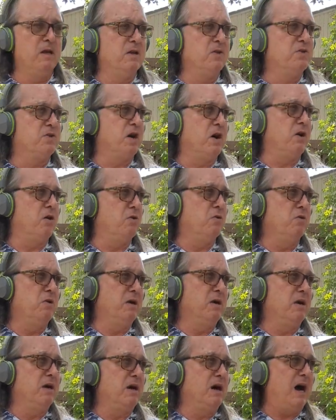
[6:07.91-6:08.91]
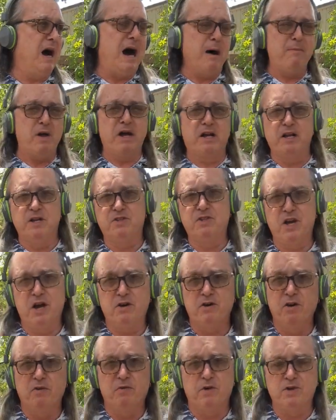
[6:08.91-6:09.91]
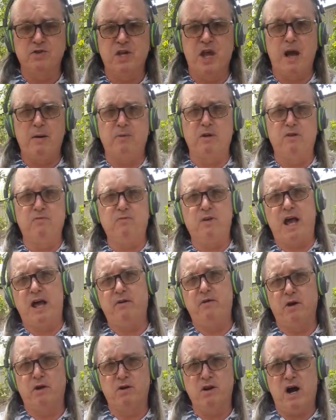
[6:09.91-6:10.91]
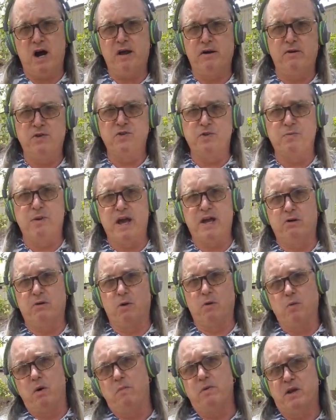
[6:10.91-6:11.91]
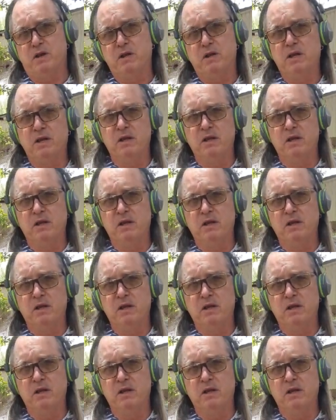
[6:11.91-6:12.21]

So I'm not going to tell you, for example, if Flannery O'Connor is a man or a woman.